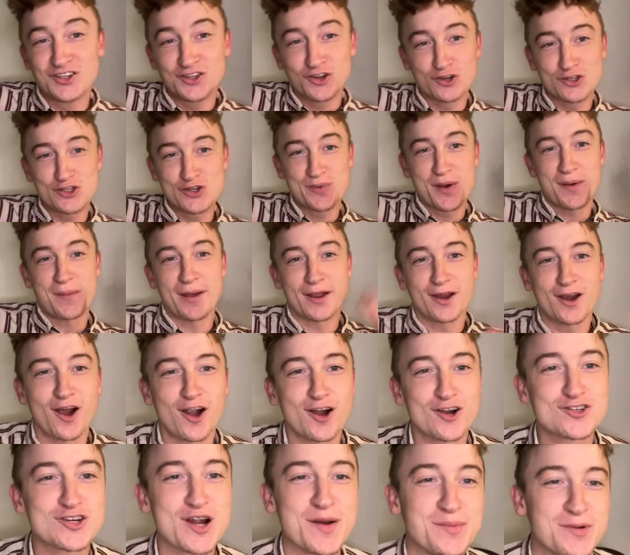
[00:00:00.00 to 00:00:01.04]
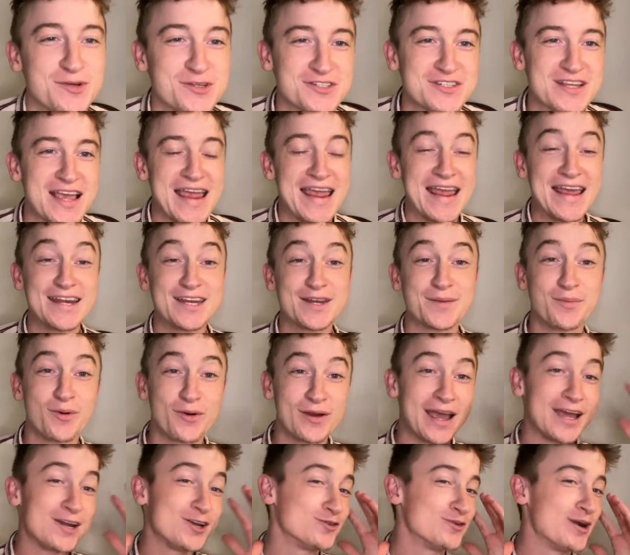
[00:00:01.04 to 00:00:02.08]
Told you about my car troubles, and your boy
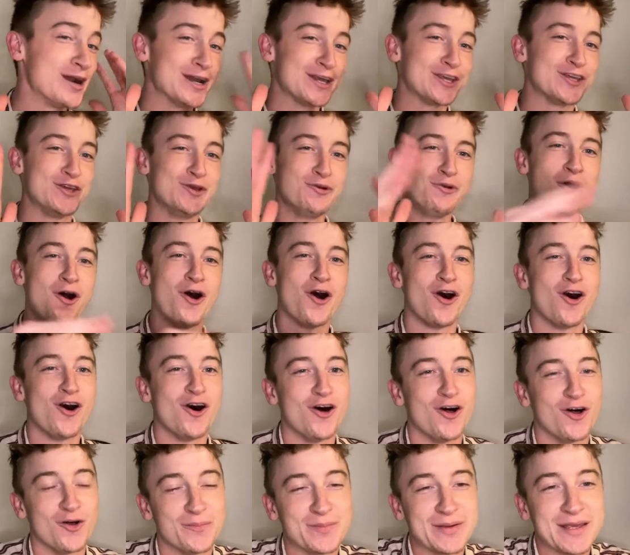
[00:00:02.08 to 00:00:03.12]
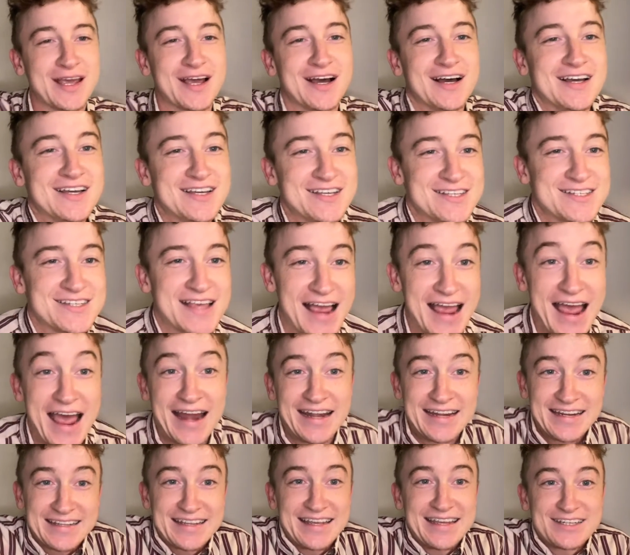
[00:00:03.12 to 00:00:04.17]
had to rent a U-Haul because I had
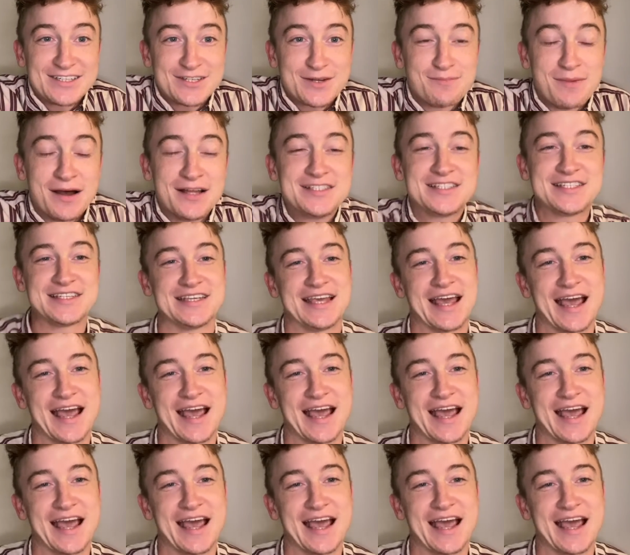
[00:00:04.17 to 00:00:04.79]
to get to Muncie.